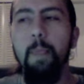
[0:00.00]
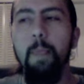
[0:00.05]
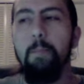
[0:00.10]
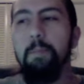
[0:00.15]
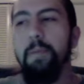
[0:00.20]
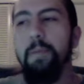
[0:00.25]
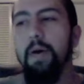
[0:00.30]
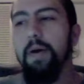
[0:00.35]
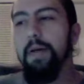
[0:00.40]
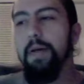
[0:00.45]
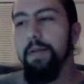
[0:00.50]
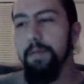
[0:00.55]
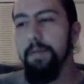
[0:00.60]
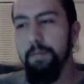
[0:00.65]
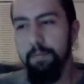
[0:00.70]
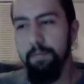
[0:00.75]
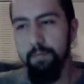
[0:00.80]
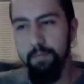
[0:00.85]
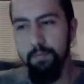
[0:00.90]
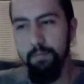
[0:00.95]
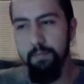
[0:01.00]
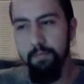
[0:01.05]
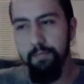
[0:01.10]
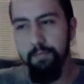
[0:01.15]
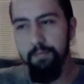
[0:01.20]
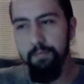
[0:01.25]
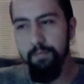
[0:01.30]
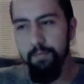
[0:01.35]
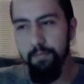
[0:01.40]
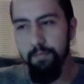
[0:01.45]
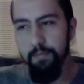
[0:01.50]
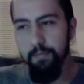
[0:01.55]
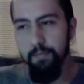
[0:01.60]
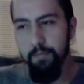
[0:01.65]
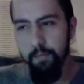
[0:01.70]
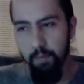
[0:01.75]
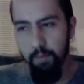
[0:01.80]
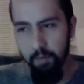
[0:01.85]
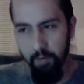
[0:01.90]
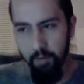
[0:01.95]
But
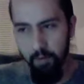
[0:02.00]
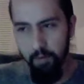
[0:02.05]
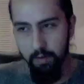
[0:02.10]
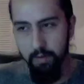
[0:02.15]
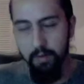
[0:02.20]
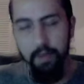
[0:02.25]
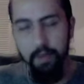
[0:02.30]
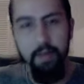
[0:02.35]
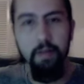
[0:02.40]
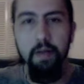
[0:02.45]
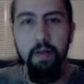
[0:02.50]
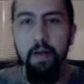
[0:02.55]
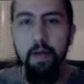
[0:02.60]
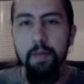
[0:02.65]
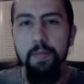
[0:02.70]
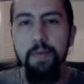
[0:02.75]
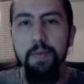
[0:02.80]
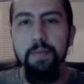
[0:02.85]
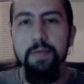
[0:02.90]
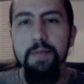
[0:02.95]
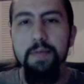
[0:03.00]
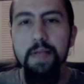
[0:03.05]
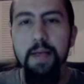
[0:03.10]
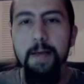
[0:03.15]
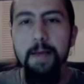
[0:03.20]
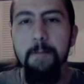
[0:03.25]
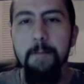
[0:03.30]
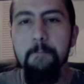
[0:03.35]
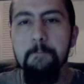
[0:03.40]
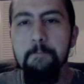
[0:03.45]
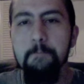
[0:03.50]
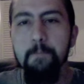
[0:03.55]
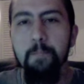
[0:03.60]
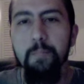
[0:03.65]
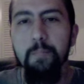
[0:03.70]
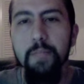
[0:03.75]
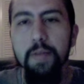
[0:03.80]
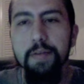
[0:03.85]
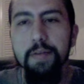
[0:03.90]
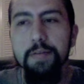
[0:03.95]
like a lot of people say,
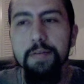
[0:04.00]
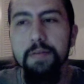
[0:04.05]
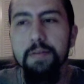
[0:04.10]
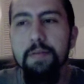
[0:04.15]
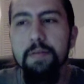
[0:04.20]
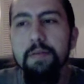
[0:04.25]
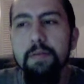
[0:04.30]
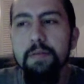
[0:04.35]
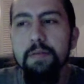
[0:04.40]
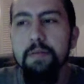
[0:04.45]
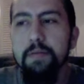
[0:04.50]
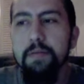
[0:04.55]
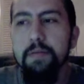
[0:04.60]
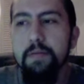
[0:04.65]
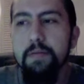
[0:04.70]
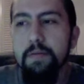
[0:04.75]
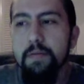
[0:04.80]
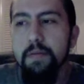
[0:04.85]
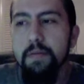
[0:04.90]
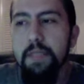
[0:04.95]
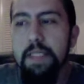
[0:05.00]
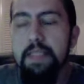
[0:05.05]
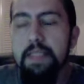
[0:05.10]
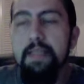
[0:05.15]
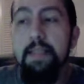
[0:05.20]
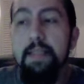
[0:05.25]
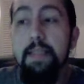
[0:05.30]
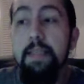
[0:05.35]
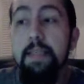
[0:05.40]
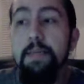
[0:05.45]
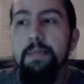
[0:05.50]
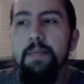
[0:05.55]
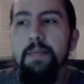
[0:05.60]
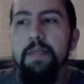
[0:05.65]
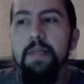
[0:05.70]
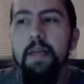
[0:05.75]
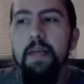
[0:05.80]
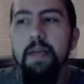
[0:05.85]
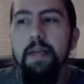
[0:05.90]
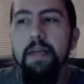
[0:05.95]
it seems
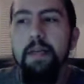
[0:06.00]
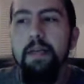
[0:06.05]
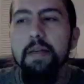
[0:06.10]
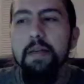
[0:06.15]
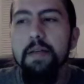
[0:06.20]
like